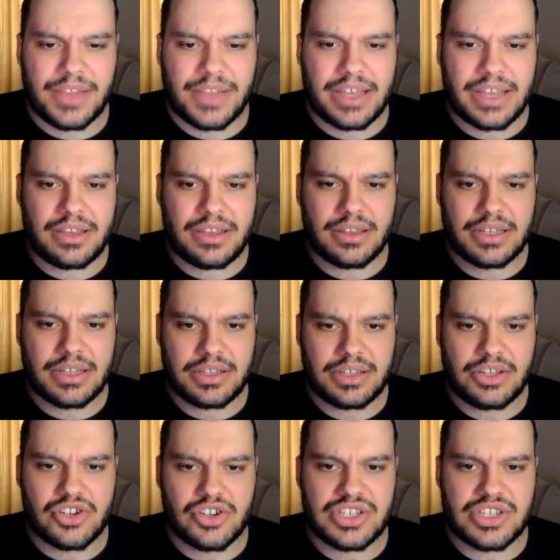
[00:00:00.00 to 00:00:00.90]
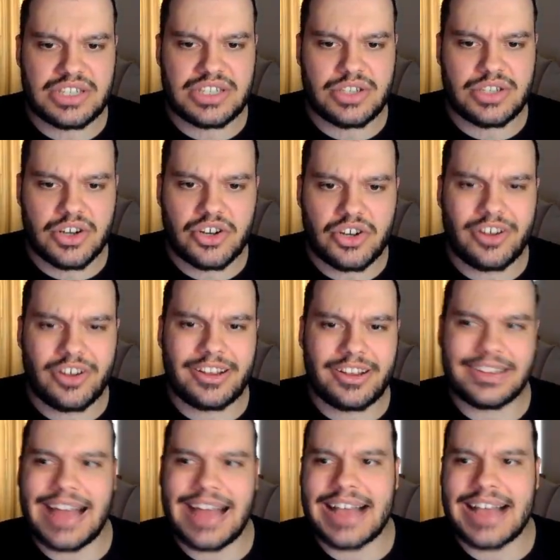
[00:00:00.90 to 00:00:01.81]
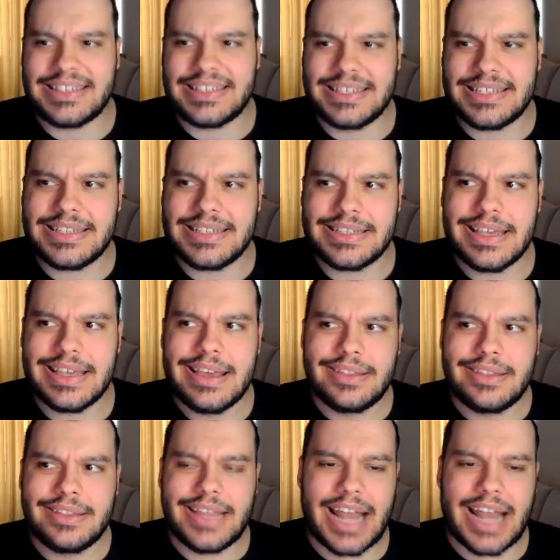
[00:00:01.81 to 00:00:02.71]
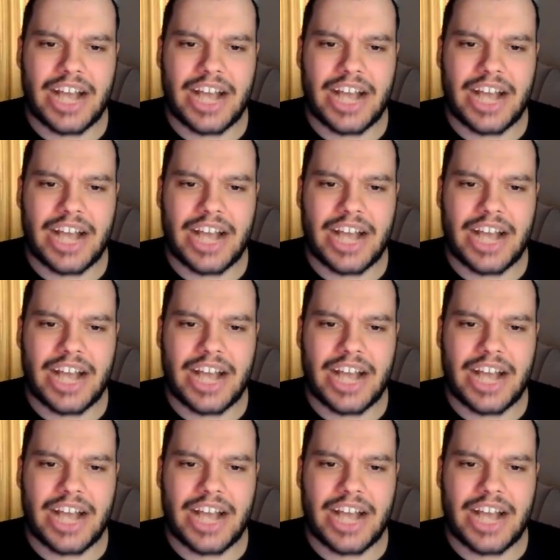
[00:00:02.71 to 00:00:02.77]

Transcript: like there's certain classes that